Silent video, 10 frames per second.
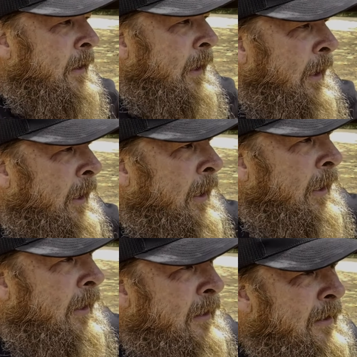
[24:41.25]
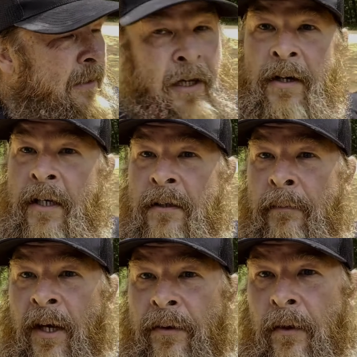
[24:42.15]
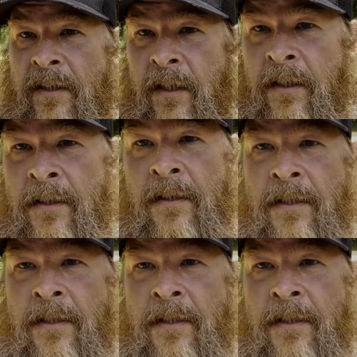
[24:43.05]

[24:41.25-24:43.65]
the air conditioner about 30 seconds